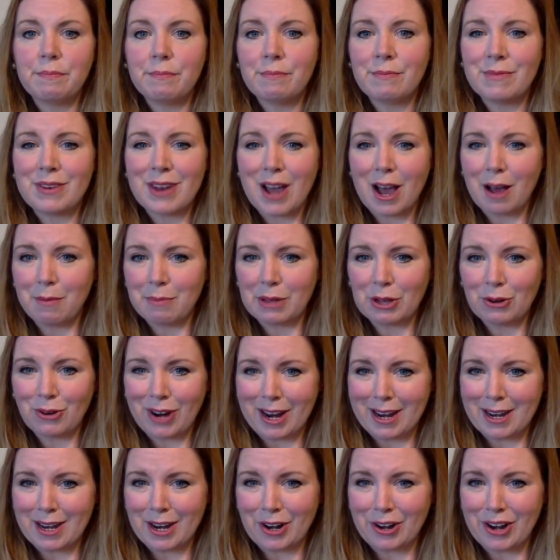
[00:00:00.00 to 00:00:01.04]
not be
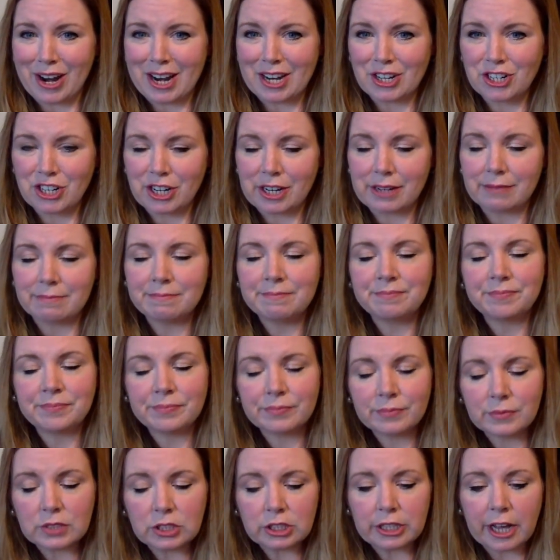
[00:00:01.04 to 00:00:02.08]
great narration.
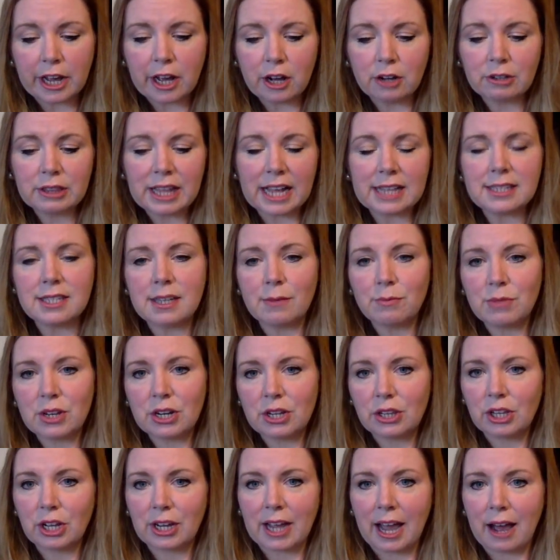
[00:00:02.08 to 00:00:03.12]
So that's something
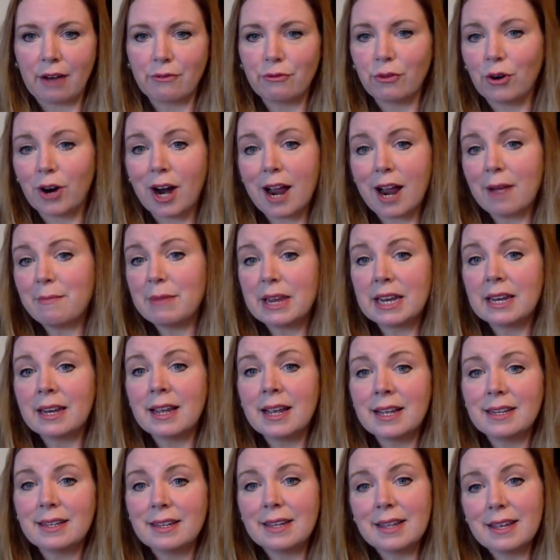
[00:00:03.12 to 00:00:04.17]
to look out for. I
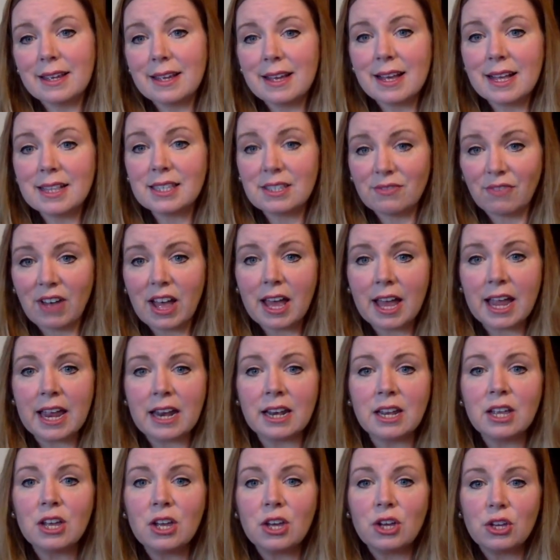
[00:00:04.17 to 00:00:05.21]
mean, it's
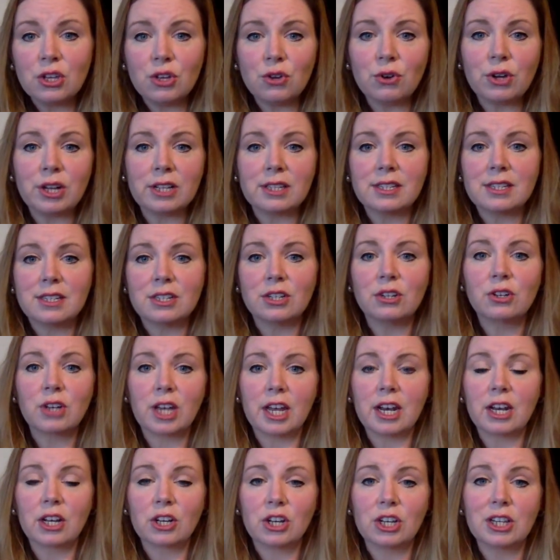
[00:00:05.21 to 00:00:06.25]
fine. You can still
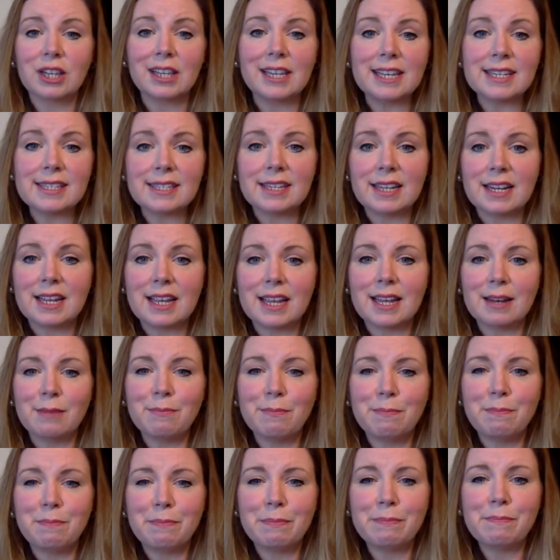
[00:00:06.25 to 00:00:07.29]
get a good listen
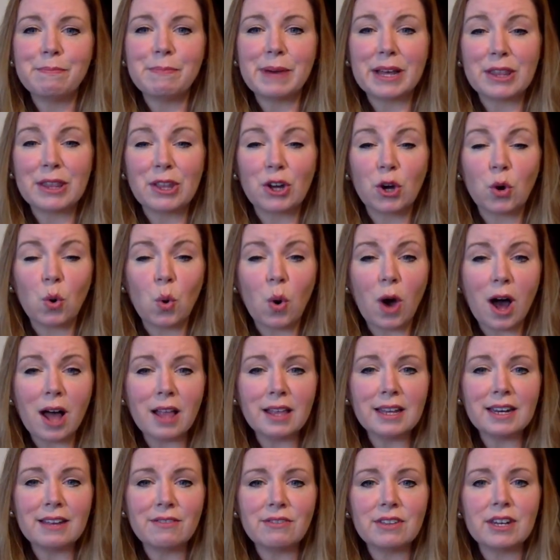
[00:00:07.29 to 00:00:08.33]
in, but the
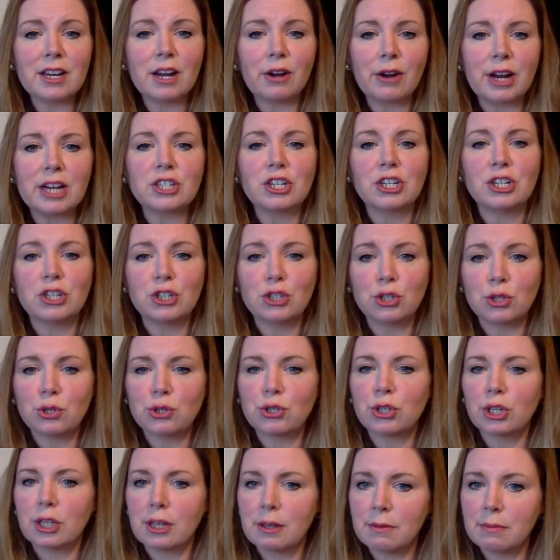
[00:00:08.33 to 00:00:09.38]
quality of the narration is
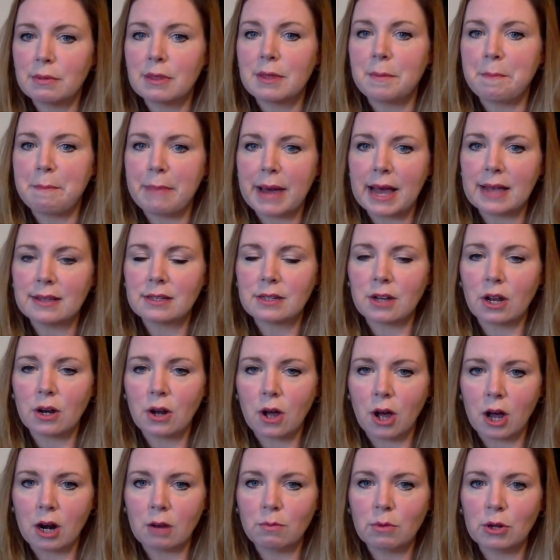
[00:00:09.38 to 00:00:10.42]
usually the best on
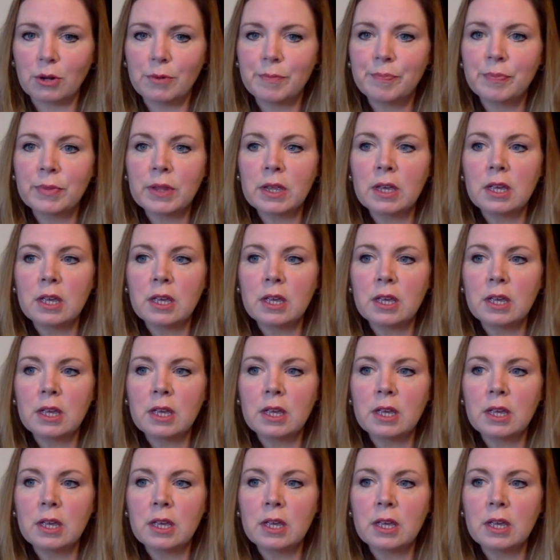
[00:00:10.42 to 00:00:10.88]
Audible,